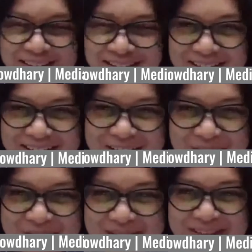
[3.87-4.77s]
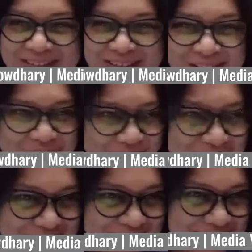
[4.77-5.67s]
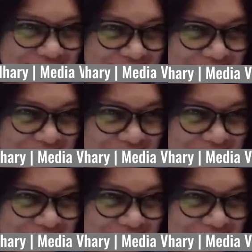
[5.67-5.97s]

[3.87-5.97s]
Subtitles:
Hi, Tarunjit. Thank you for this.